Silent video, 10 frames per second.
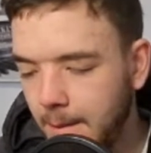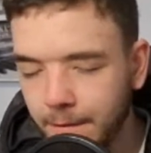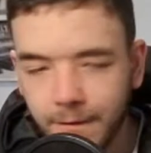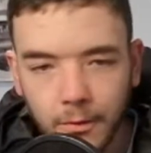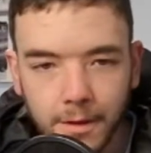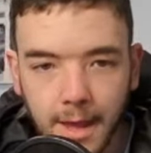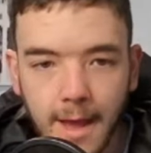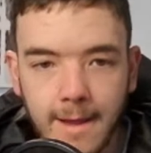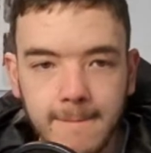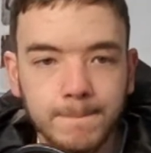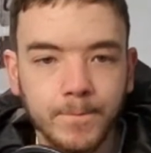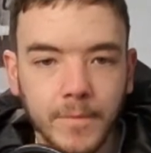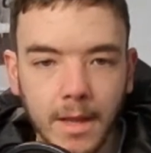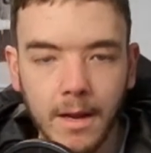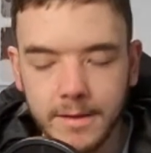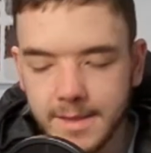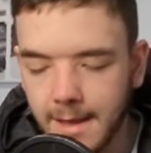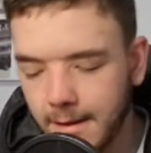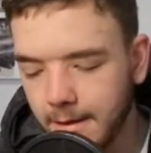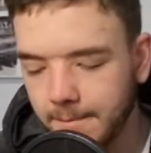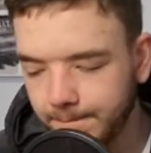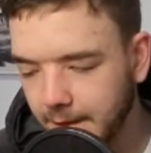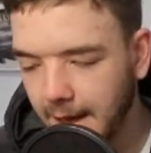And before the game, Arteta